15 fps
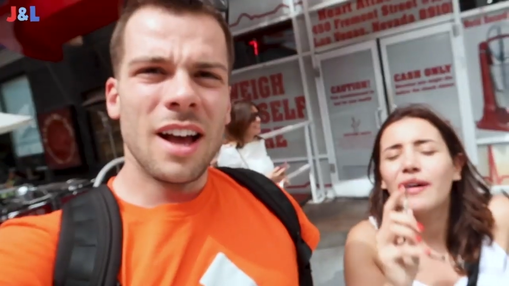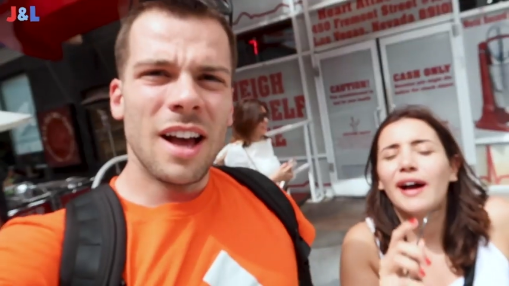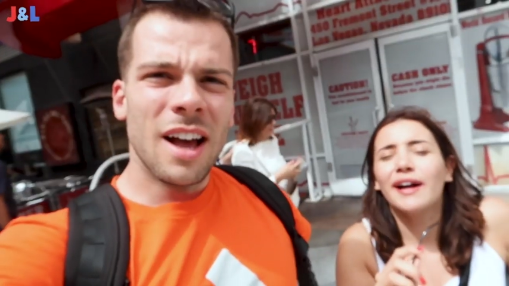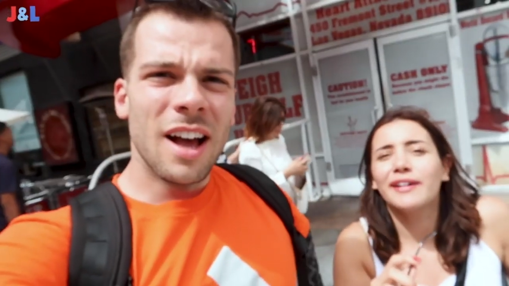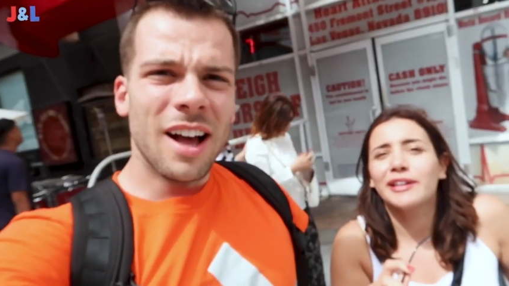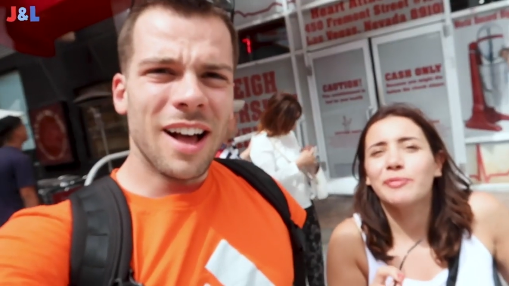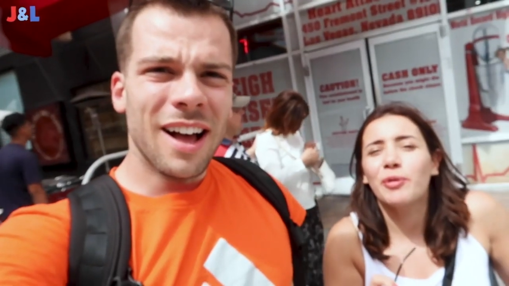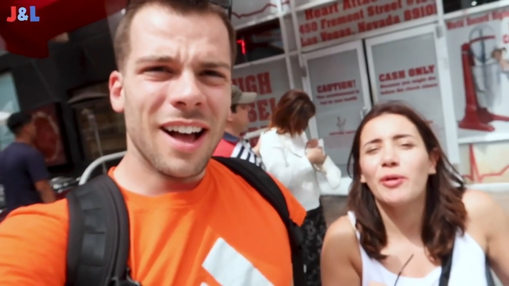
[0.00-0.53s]

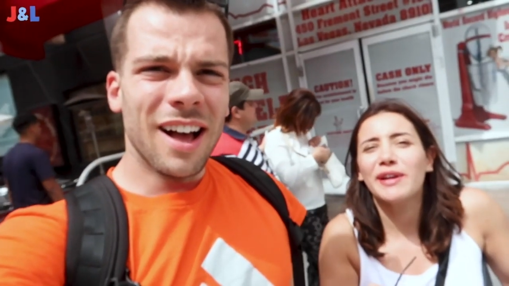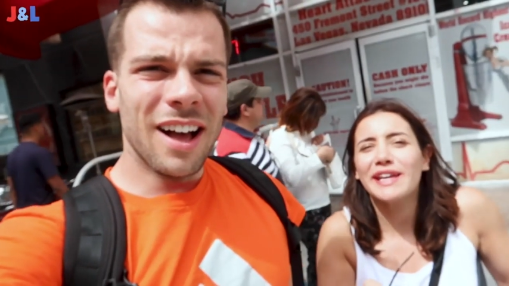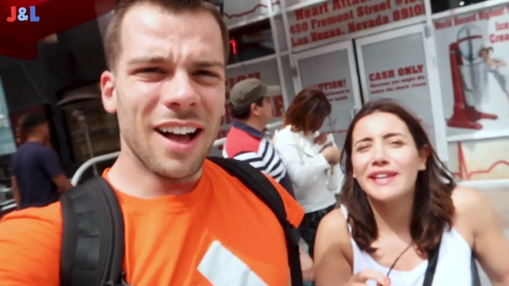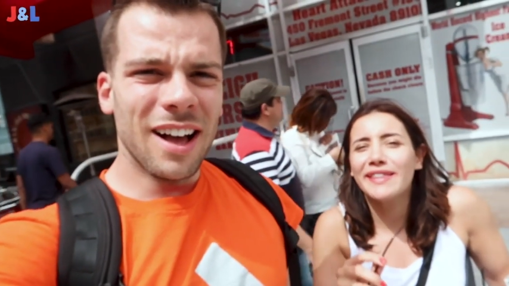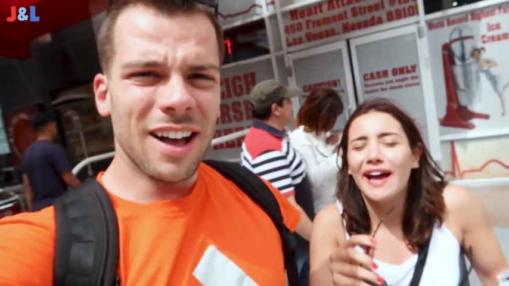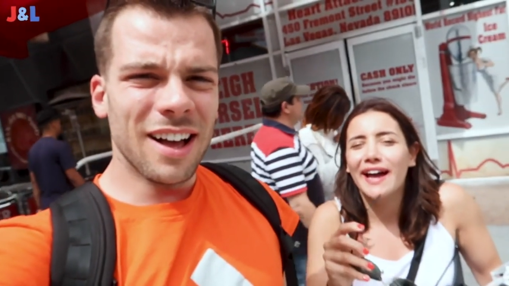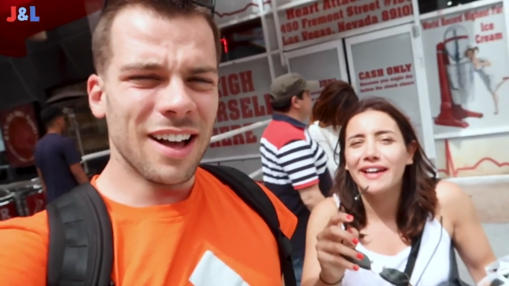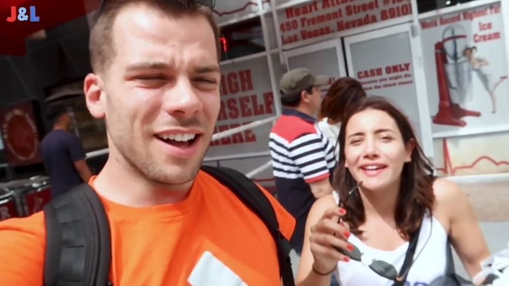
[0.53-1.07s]
Speaker 1: Well, I could probably
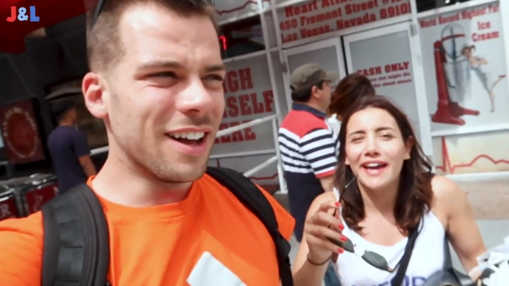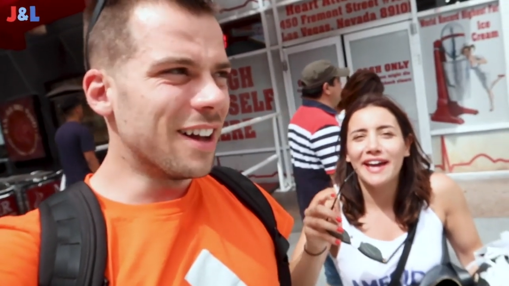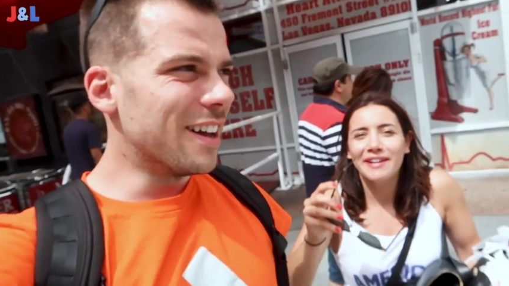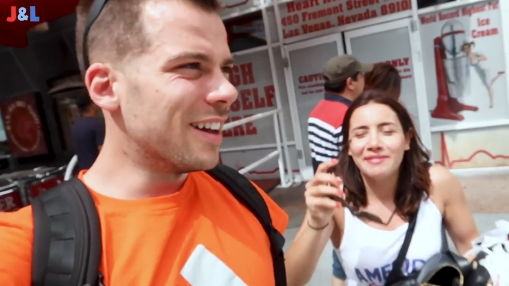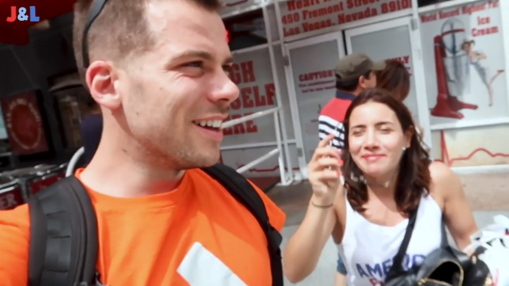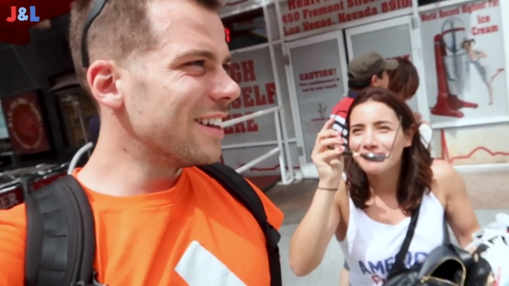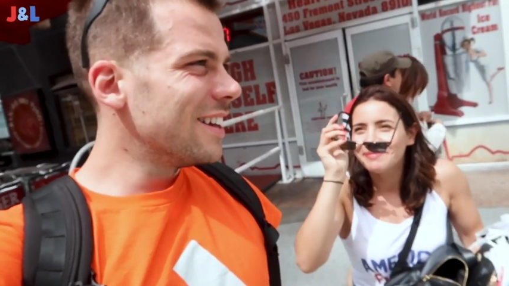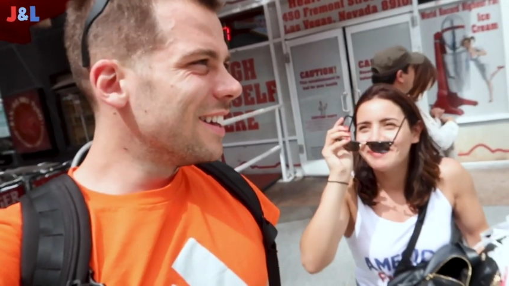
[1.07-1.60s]
eat that again.
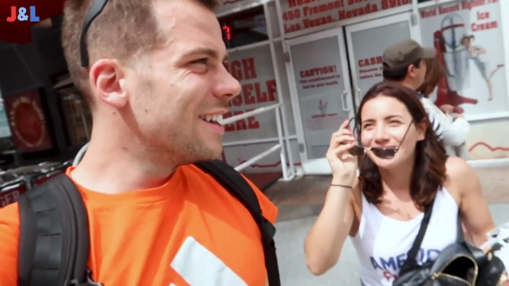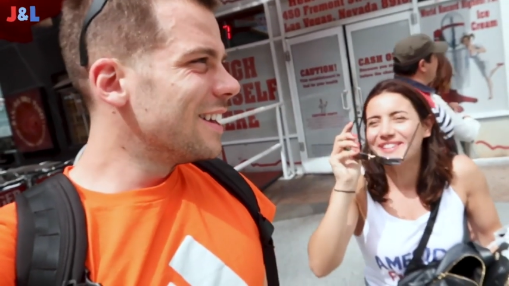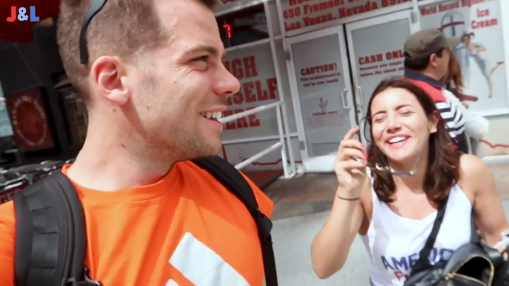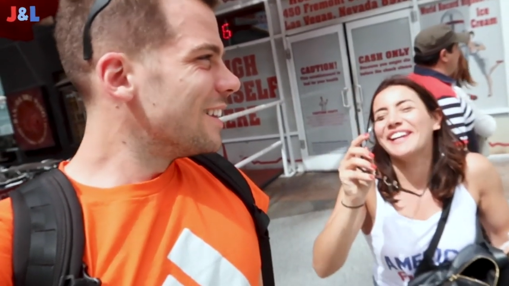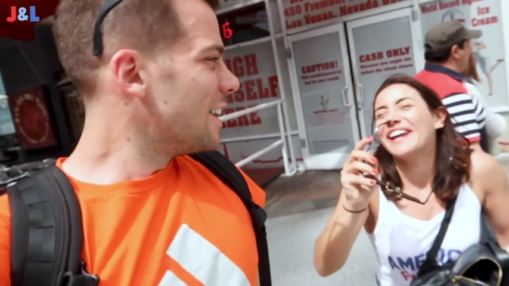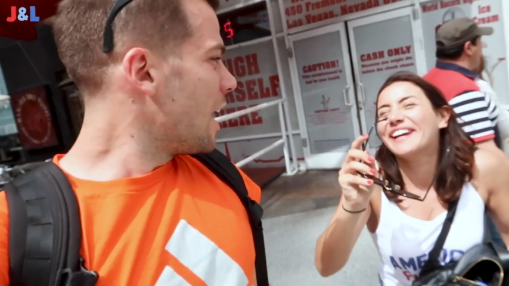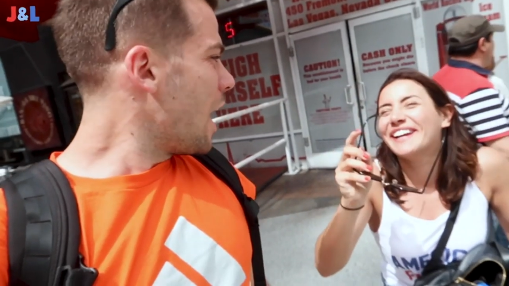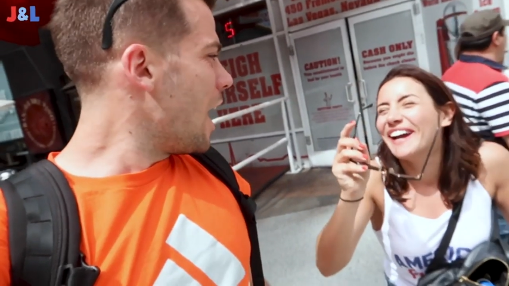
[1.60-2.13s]

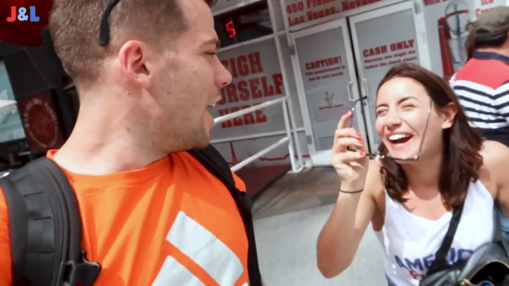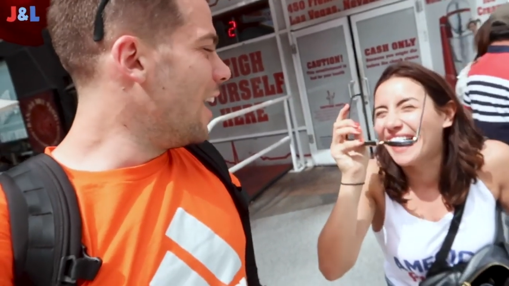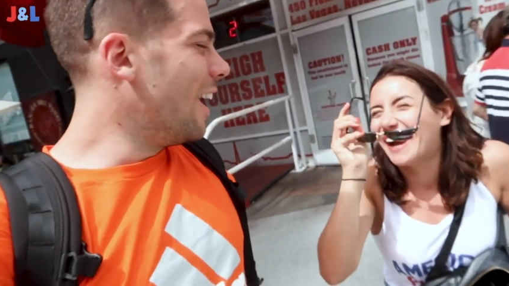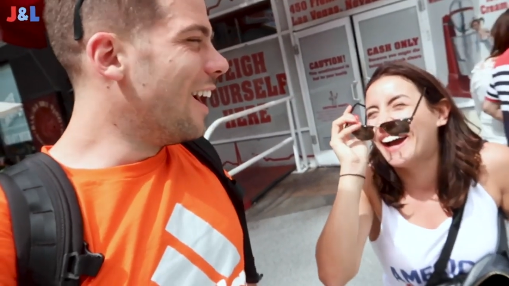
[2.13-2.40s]
Kidding.